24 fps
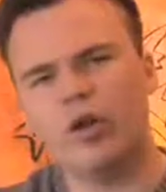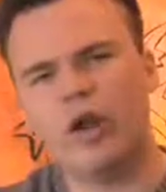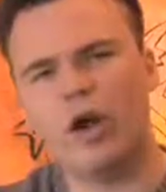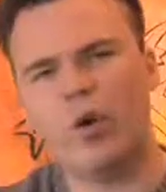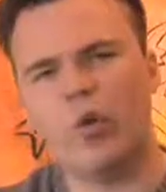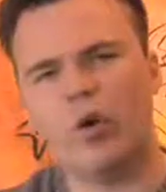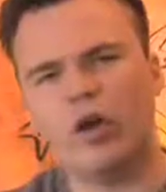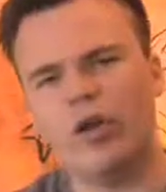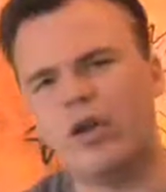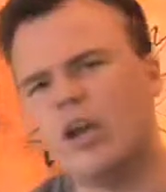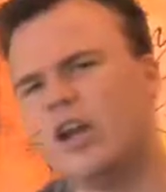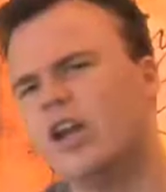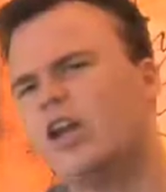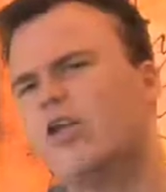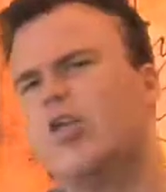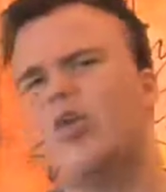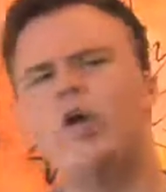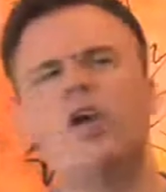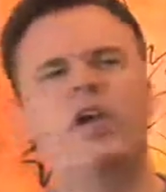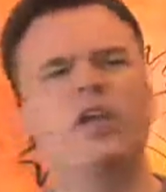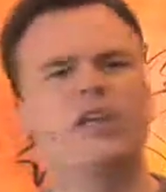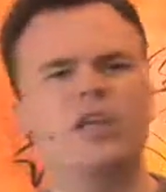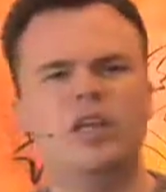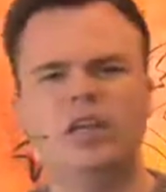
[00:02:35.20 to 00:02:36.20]
network, and I didn't
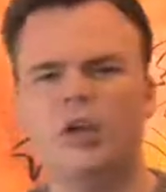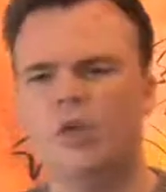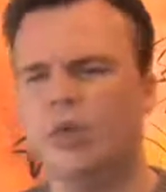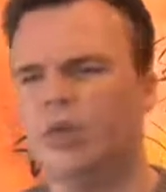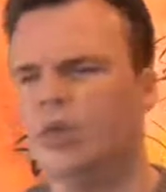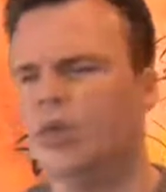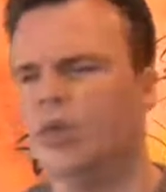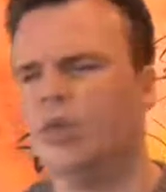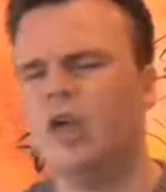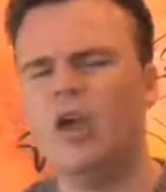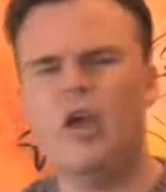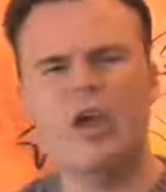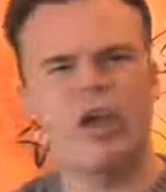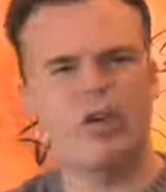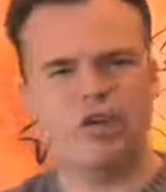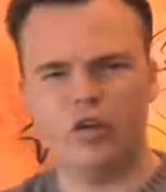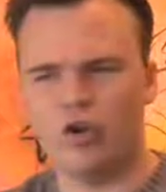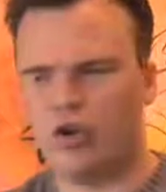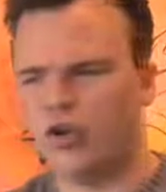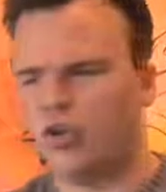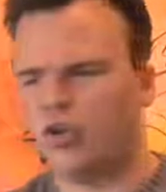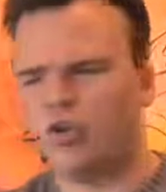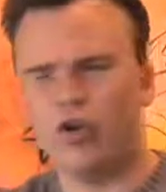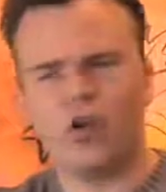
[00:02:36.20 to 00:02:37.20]
want to deal with,
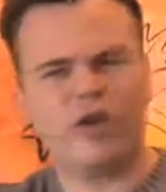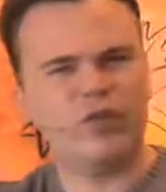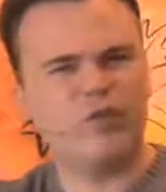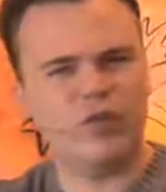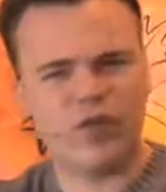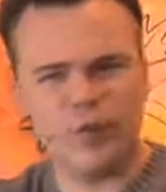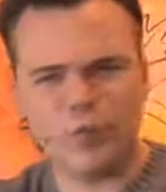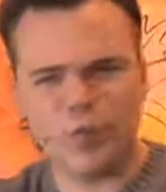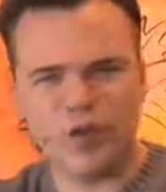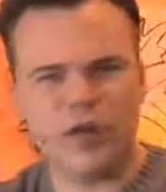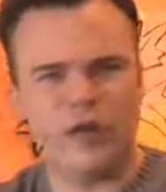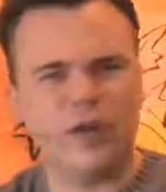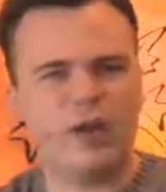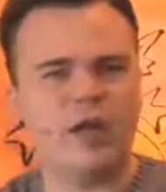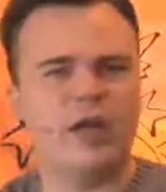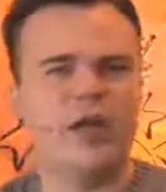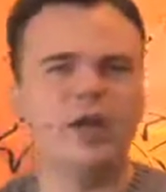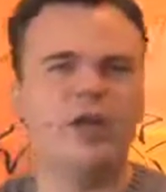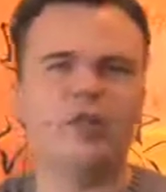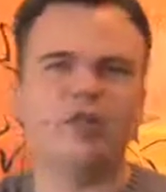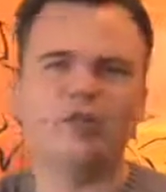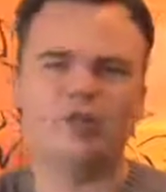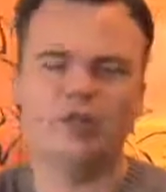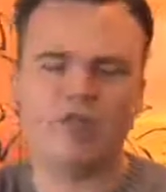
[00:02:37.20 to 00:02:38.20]
trying to VPN in
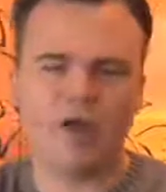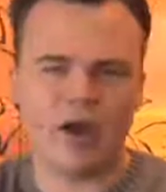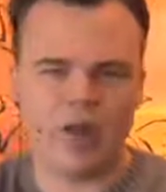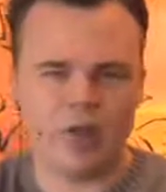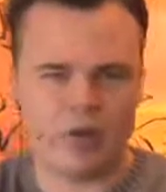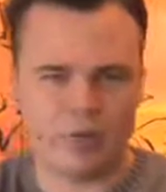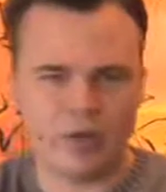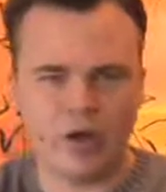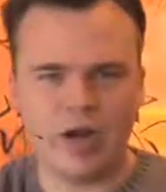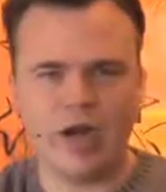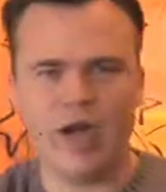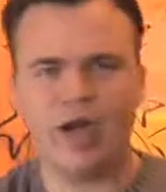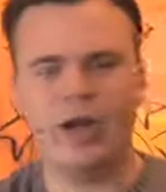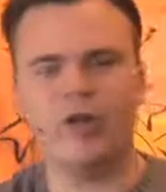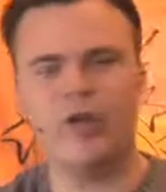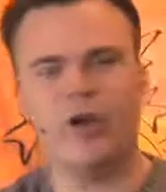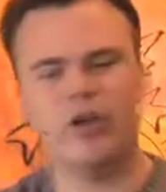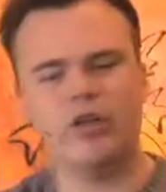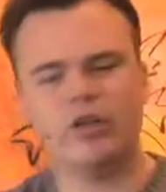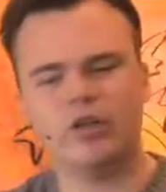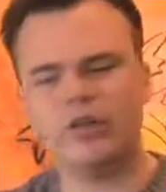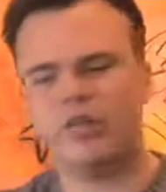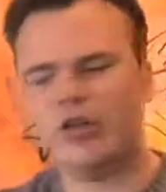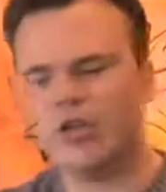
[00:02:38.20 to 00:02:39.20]
and then find the right
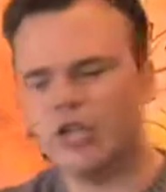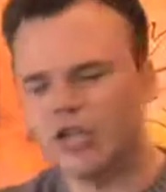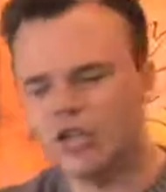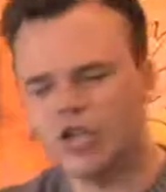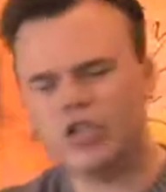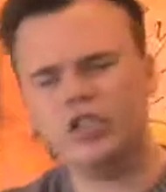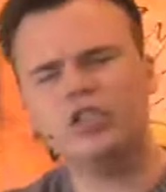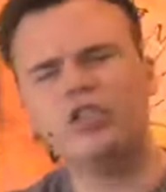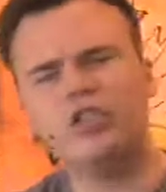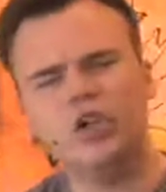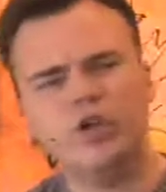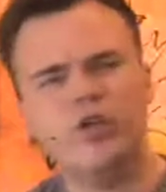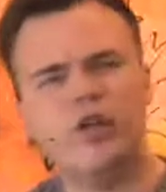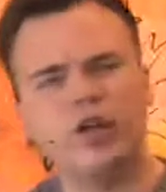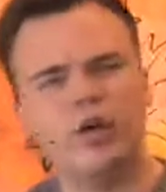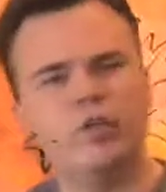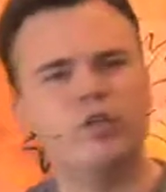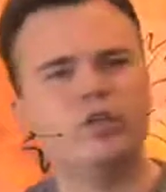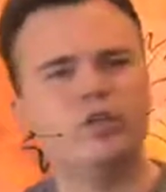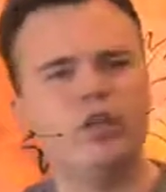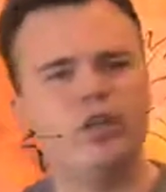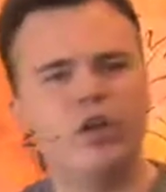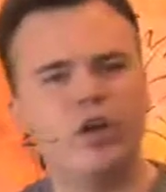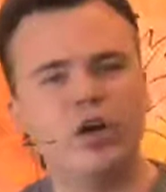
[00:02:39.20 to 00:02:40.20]
address, if I just knew that it
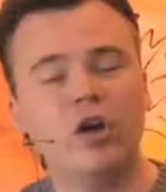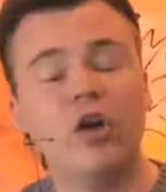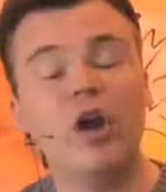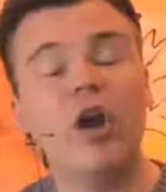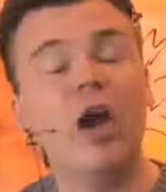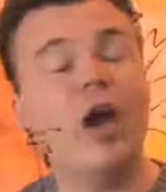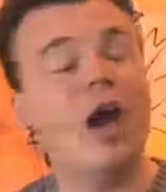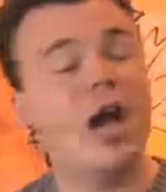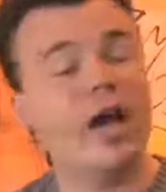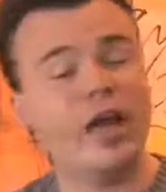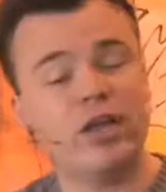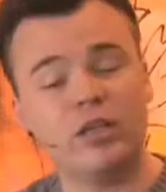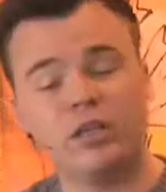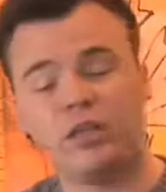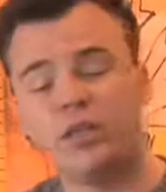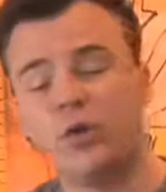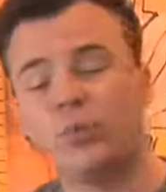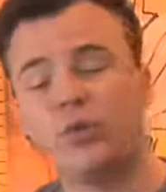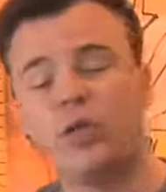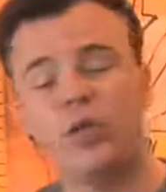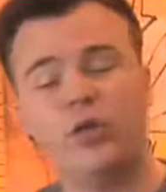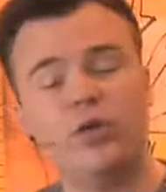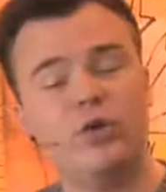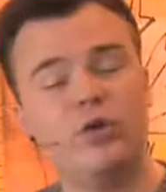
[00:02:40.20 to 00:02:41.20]
was here, I can
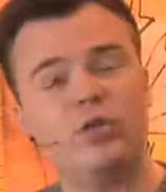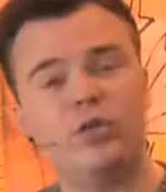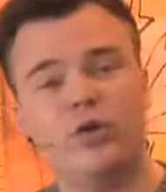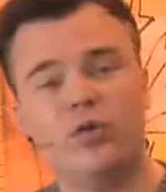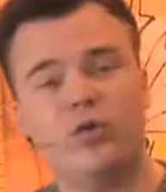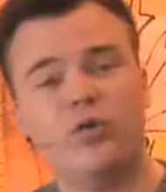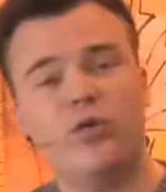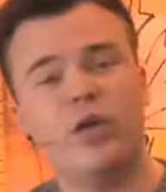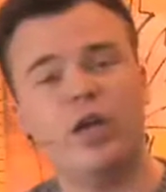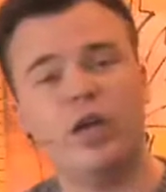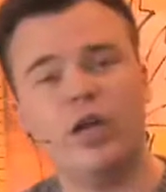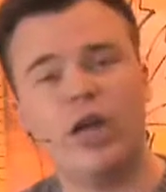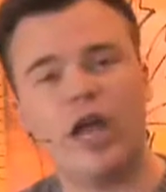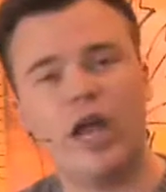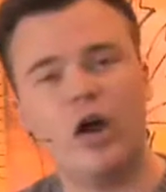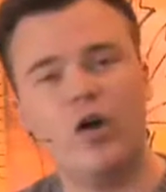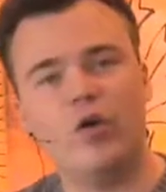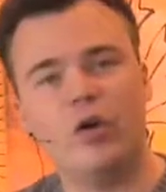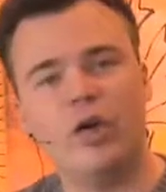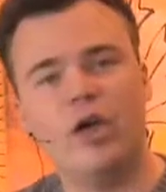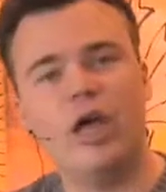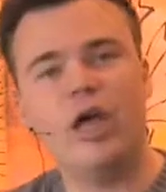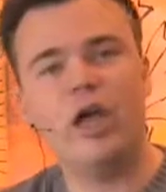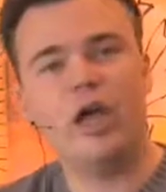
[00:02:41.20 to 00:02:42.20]
simply use the free
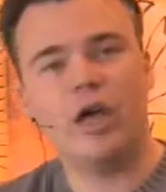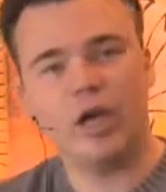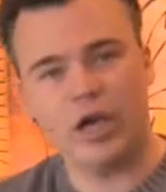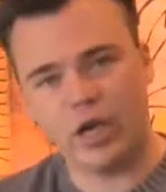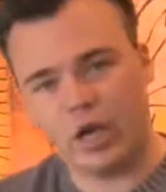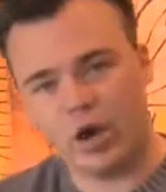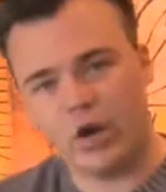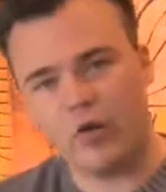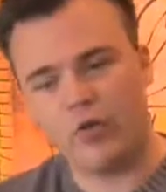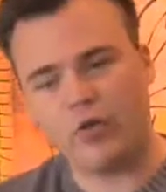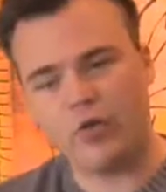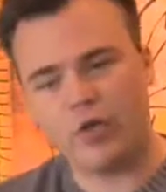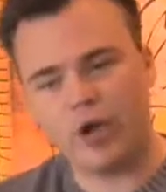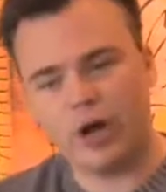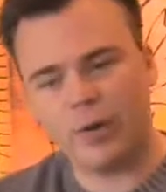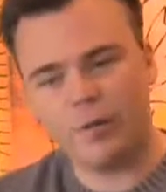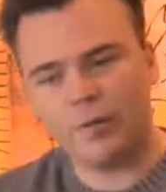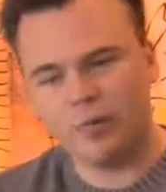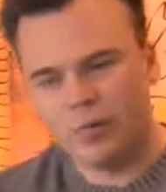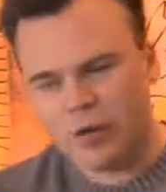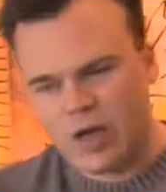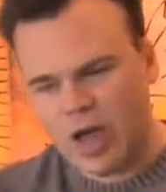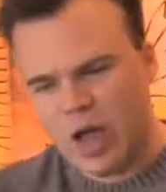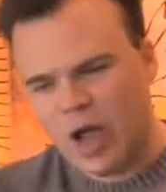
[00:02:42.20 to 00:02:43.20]
account and get over there.
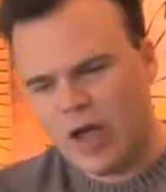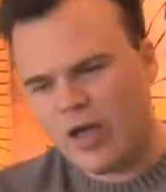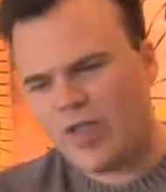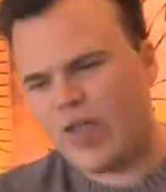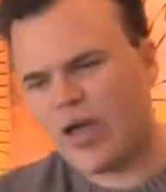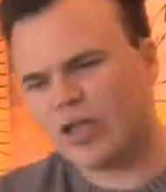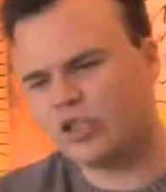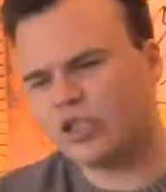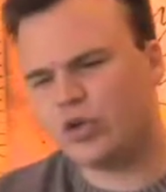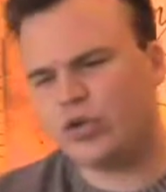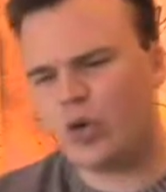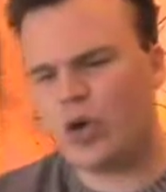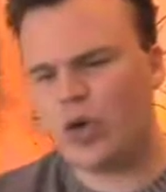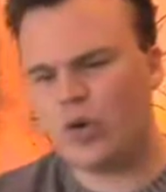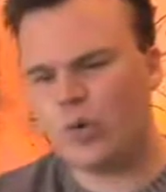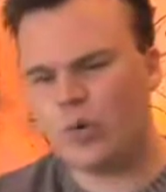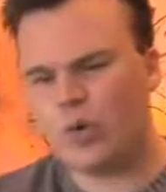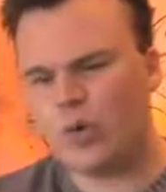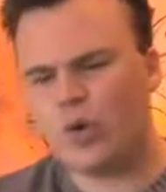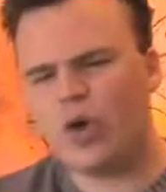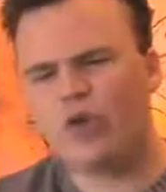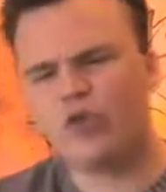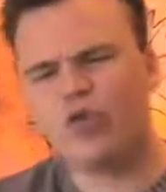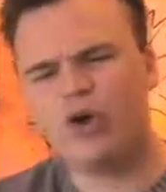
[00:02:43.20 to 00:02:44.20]
And that's great,
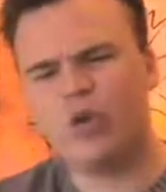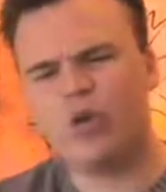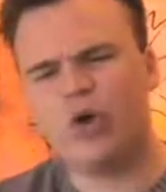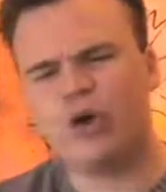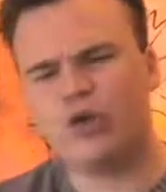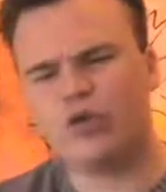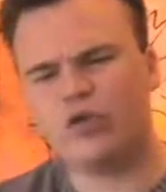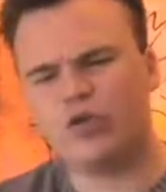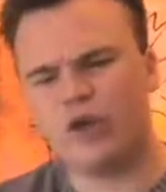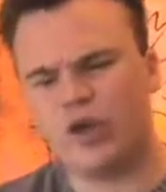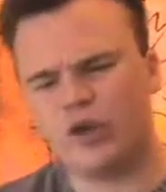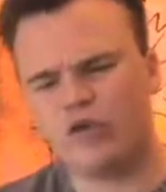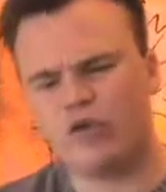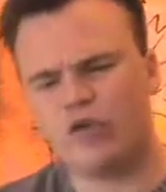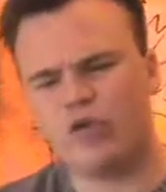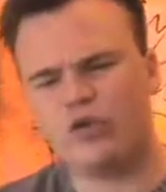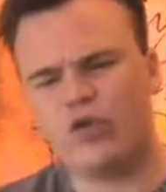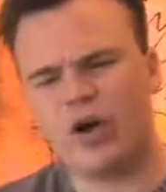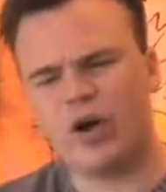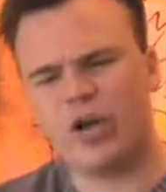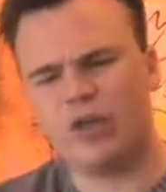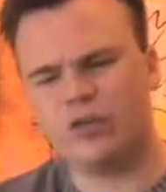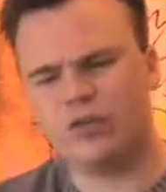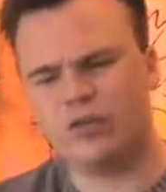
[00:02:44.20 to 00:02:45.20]
but what if I want to transfer
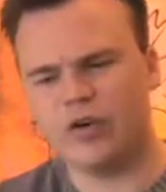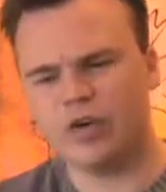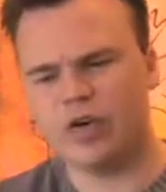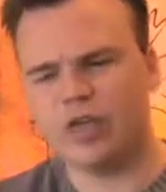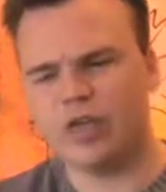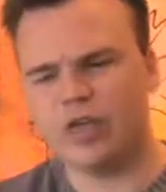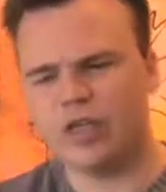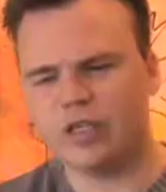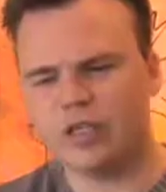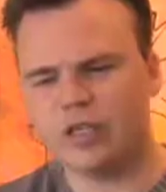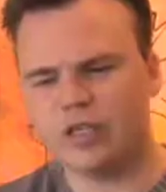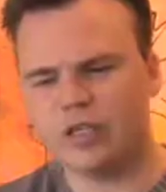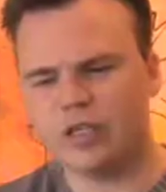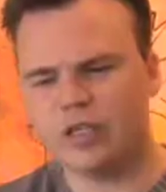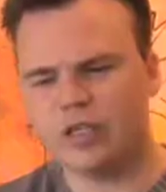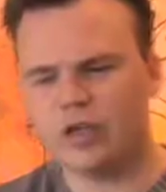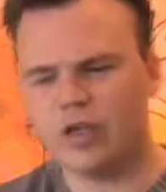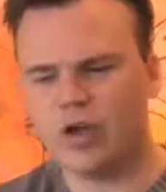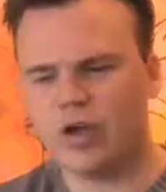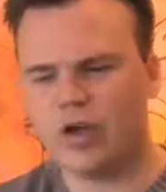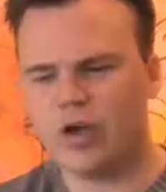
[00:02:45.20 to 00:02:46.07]
files very easily? So I'll